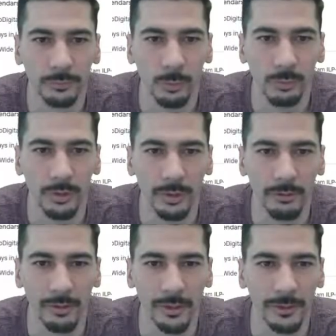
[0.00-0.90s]
Oops, clicked the
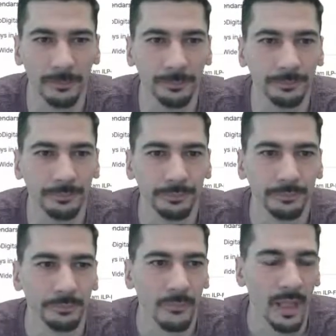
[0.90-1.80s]
wrong thing.
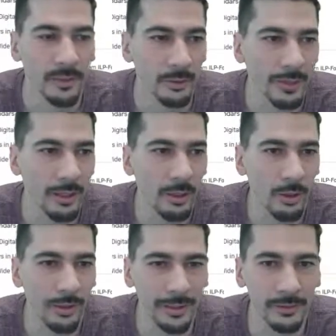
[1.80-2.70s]
And so now
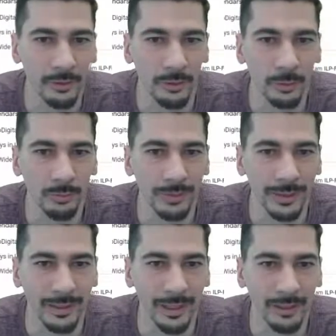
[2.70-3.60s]
all these are grouped
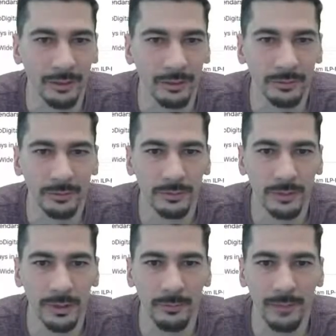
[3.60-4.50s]
together.
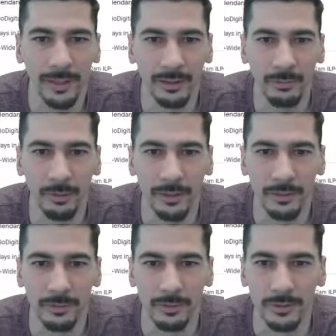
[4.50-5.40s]
In fact, I want
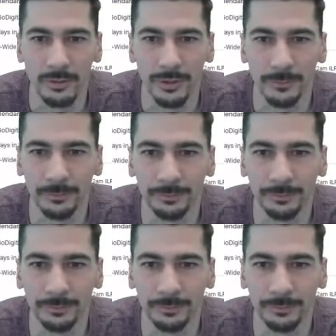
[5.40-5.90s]
this one as well.